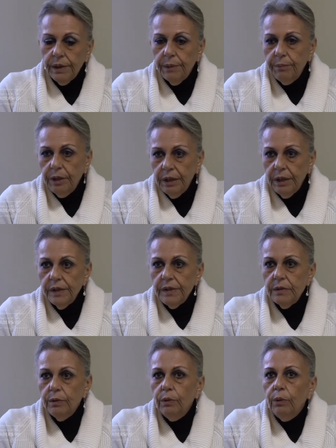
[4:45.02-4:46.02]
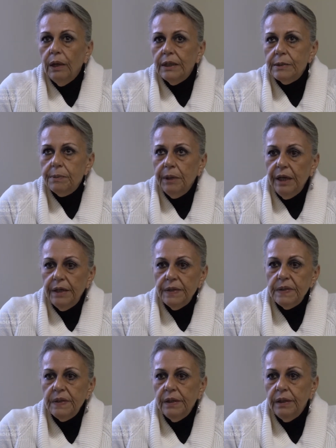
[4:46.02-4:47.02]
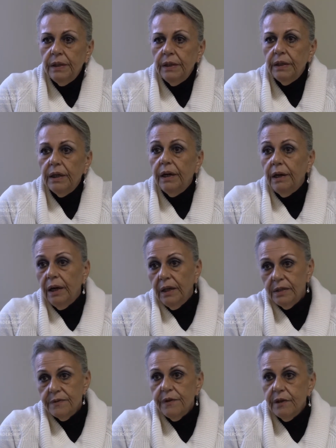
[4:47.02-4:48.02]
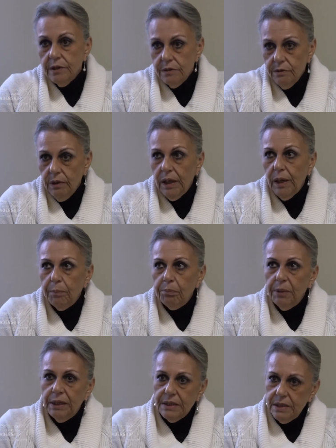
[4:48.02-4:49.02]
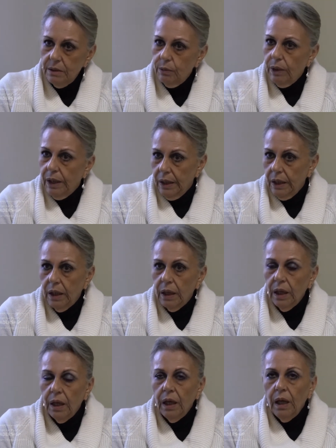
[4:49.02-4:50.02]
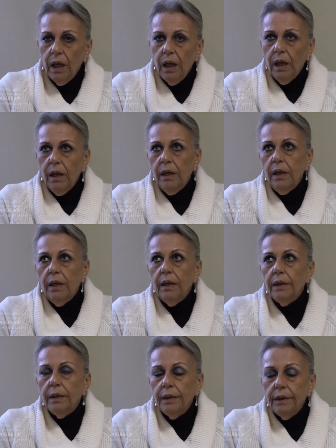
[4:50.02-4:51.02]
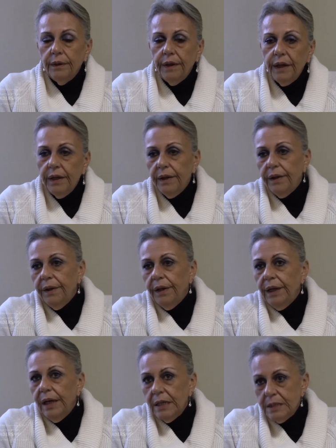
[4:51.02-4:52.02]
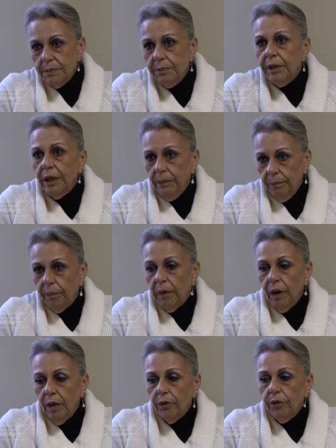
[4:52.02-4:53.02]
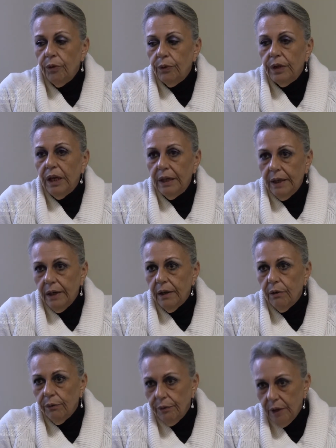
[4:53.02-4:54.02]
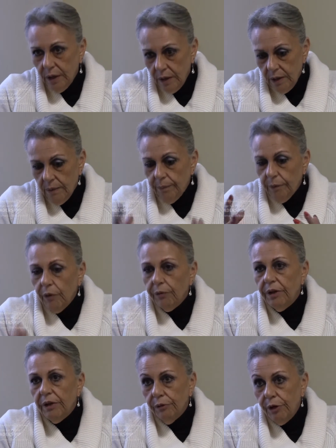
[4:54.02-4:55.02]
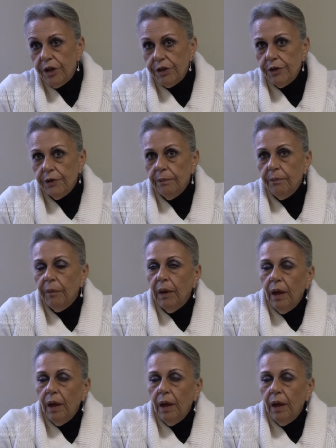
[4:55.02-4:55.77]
Ramirez, who was based in Caracas, Venezuela, passed away. And then they asked me to take care of the, of the region.